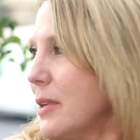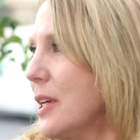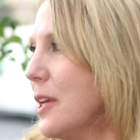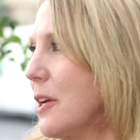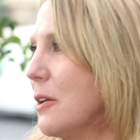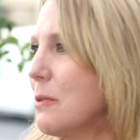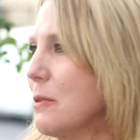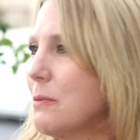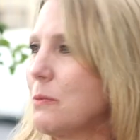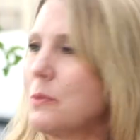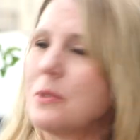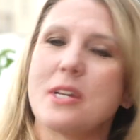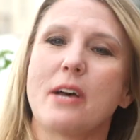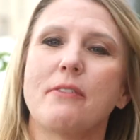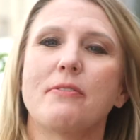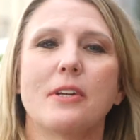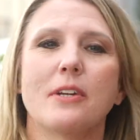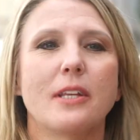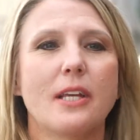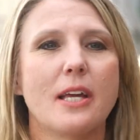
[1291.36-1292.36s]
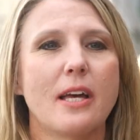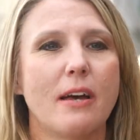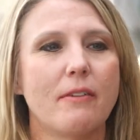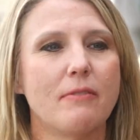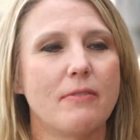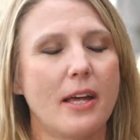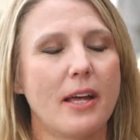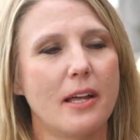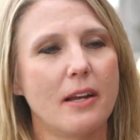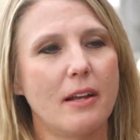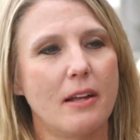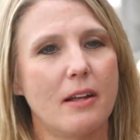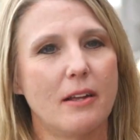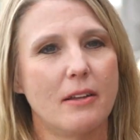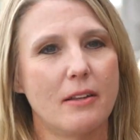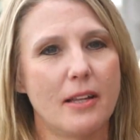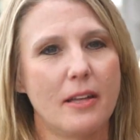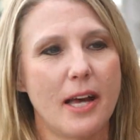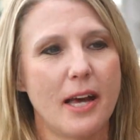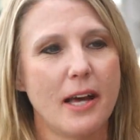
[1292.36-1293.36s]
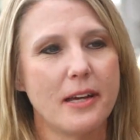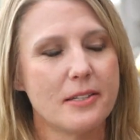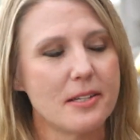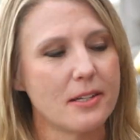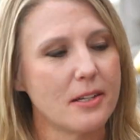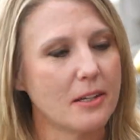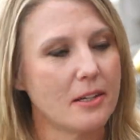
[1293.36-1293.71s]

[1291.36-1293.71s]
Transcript: you know, definitely have that that